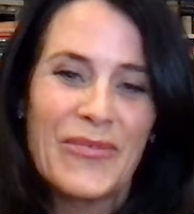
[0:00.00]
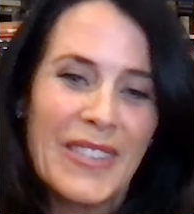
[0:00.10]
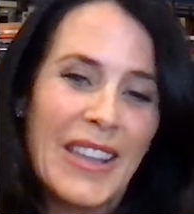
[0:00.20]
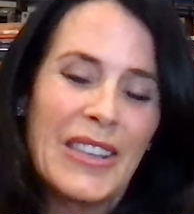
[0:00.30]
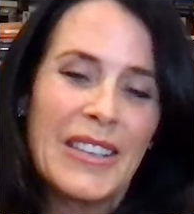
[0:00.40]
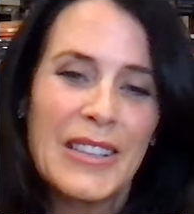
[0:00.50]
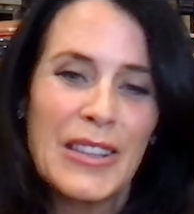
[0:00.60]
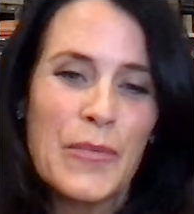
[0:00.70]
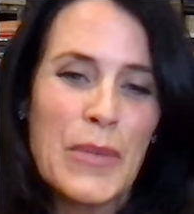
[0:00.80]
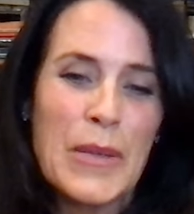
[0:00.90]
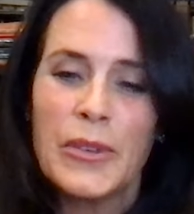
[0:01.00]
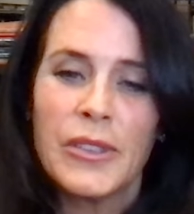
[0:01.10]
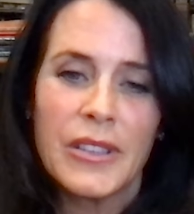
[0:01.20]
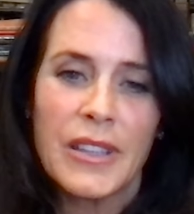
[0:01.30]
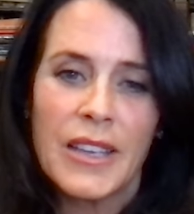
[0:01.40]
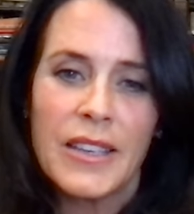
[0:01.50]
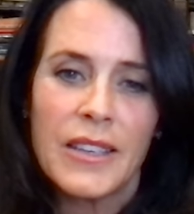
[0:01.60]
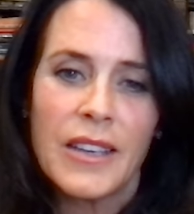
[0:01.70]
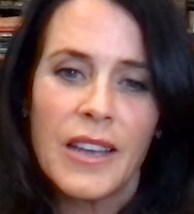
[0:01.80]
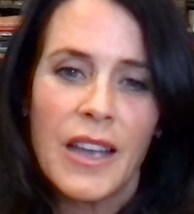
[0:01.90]
and the people that
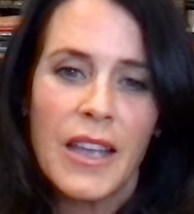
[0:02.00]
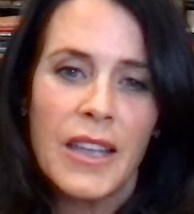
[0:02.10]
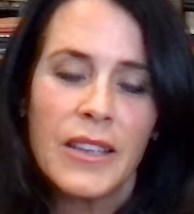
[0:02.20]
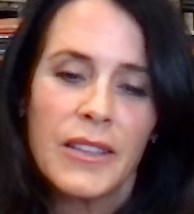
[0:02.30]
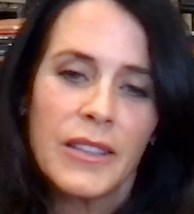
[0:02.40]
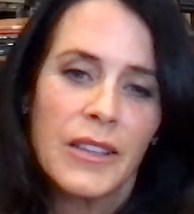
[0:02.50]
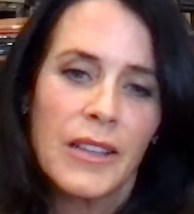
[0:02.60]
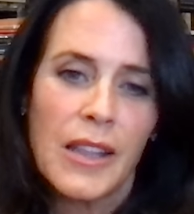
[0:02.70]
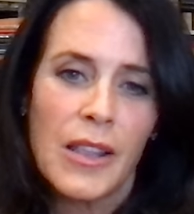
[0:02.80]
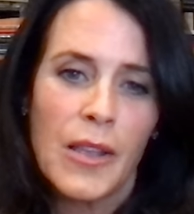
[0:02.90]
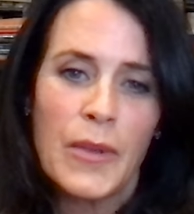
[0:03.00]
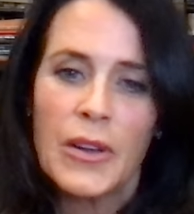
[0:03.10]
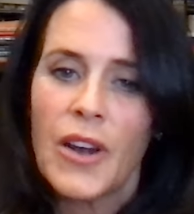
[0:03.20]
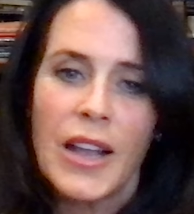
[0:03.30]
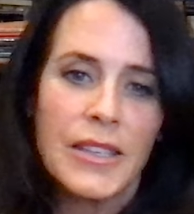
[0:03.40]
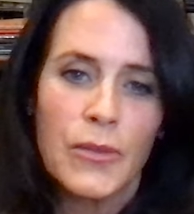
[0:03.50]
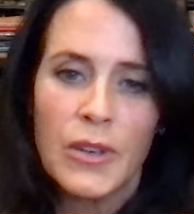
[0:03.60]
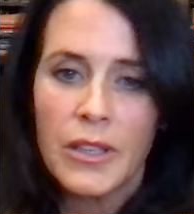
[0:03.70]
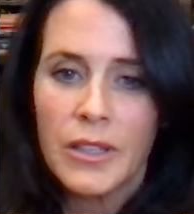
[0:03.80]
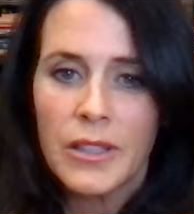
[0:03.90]
I am interacting
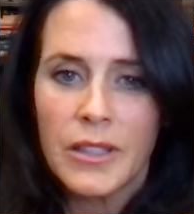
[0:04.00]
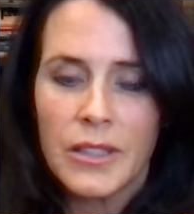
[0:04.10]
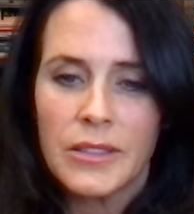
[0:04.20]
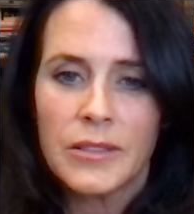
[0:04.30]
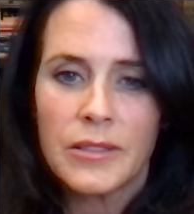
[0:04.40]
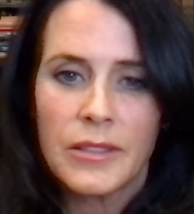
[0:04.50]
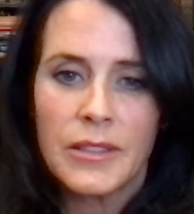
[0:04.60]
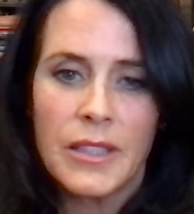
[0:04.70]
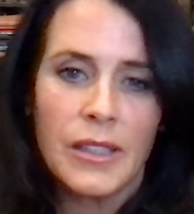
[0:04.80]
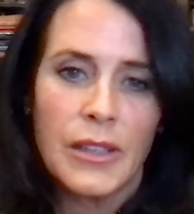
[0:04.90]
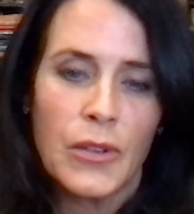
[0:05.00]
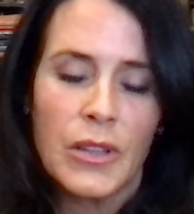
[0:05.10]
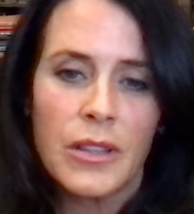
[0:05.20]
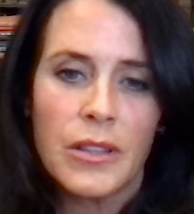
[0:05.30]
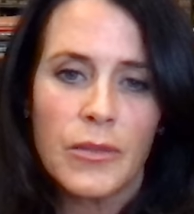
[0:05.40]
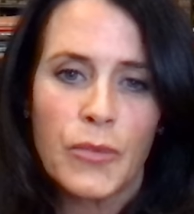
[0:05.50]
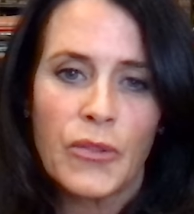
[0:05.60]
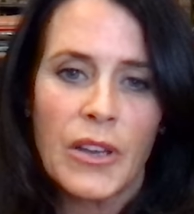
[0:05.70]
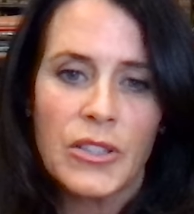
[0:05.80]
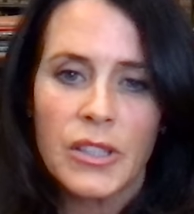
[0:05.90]
with and dealing with
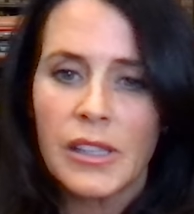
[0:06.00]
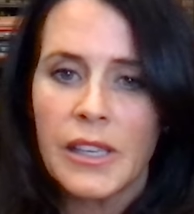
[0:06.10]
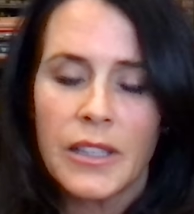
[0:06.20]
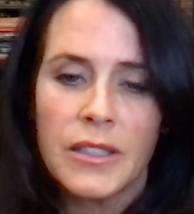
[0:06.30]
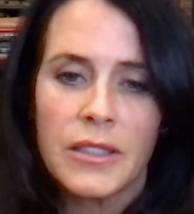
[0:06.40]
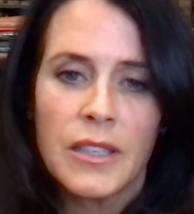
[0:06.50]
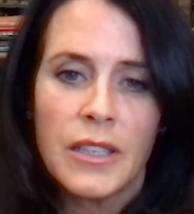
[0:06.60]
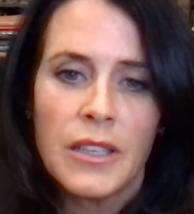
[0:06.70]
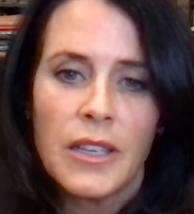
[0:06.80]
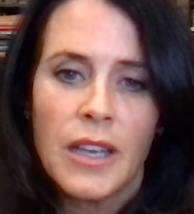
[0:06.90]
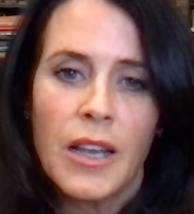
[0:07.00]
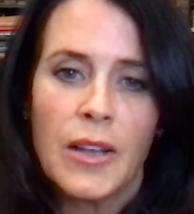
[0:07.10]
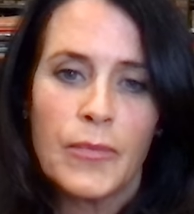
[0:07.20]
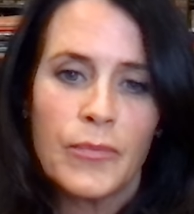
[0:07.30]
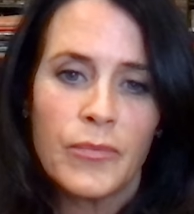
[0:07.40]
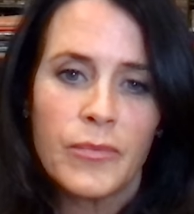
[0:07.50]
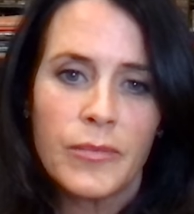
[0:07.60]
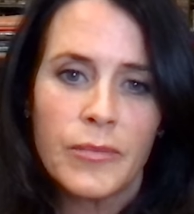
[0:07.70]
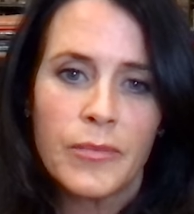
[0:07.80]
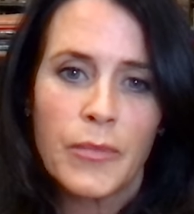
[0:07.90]
professionally and um,
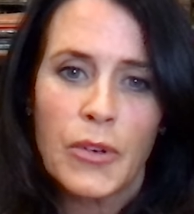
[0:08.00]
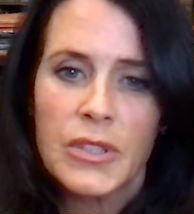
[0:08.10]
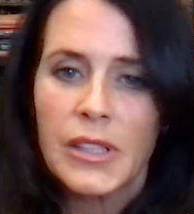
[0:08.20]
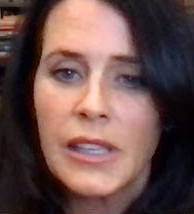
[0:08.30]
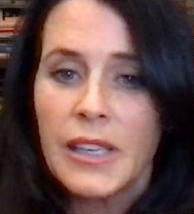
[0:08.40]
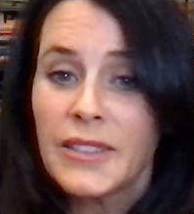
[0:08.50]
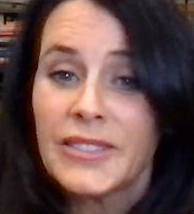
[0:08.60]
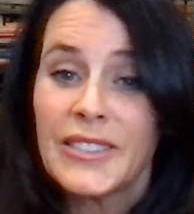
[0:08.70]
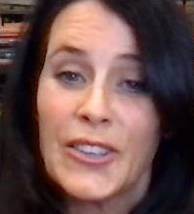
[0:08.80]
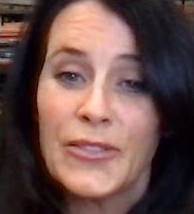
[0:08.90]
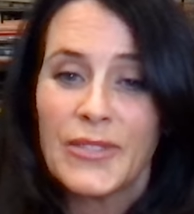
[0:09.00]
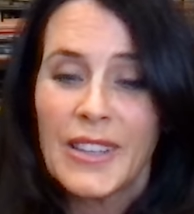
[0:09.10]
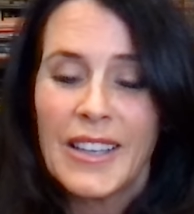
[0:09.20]
personally. So,